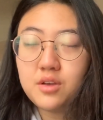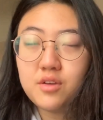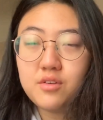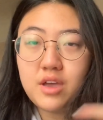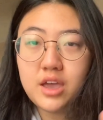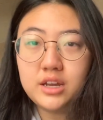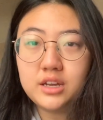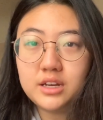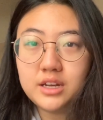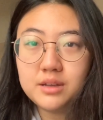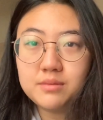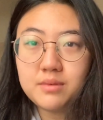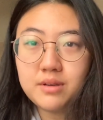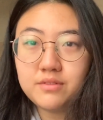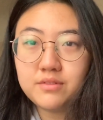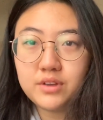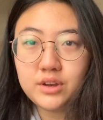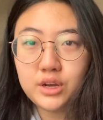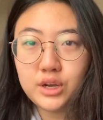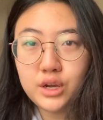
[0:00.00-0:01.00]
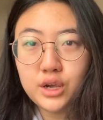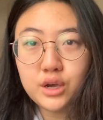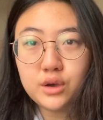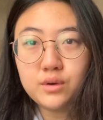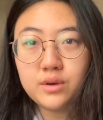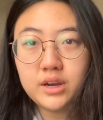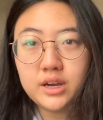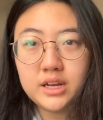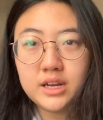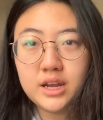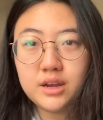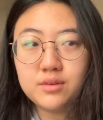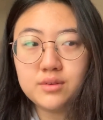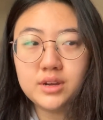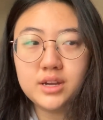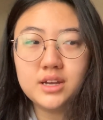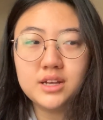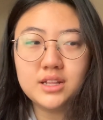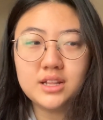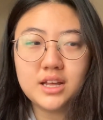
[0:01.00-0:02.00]
editing my video and I
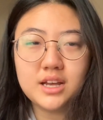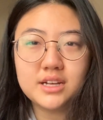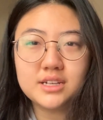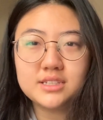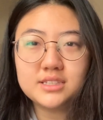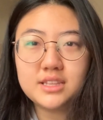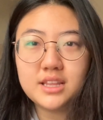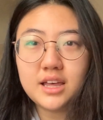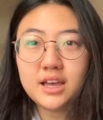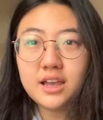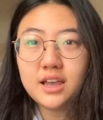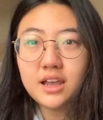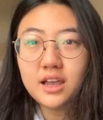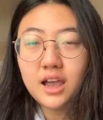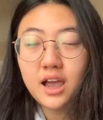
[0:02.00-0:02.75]
realized that